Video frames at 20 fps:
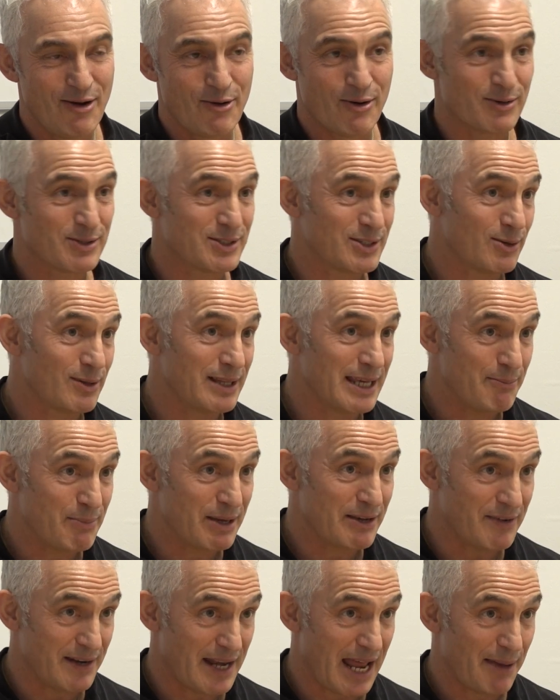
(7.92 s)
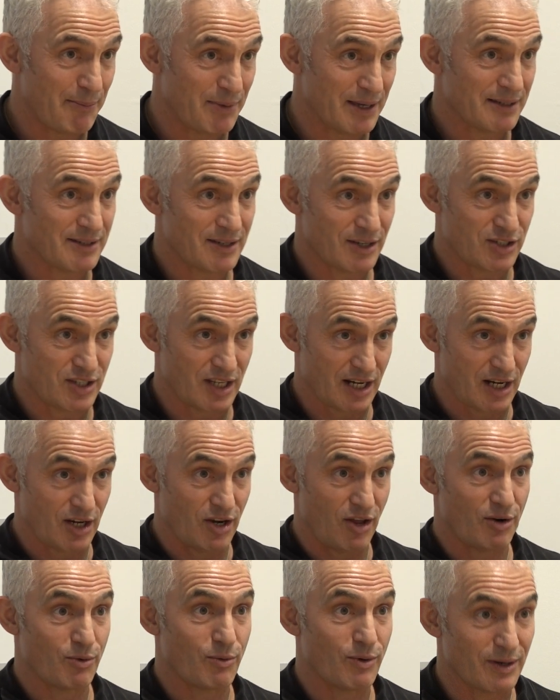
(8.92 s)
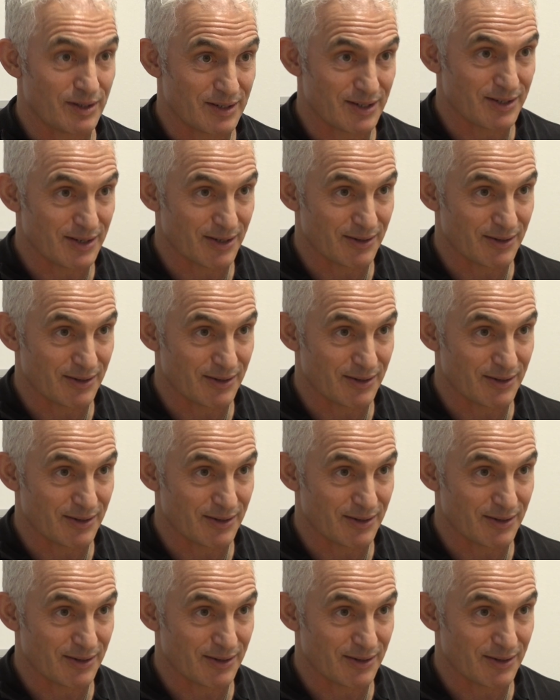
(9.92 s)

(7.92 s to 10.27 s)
Well, still the MP for Napier, so still a lot of work to do.